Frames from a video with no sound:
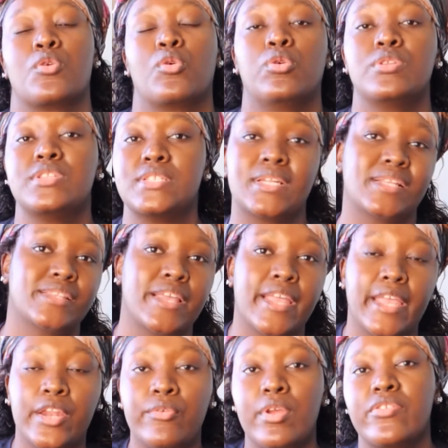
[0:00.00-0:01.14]
Consider the
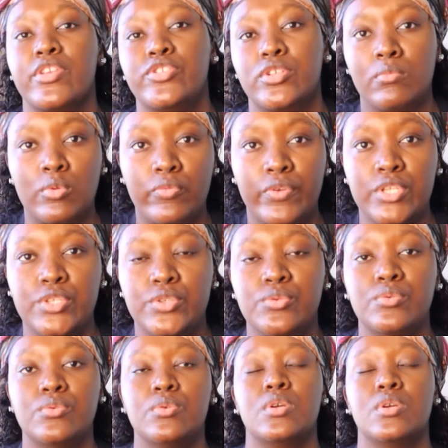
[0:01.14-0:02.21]
area that you're moving to.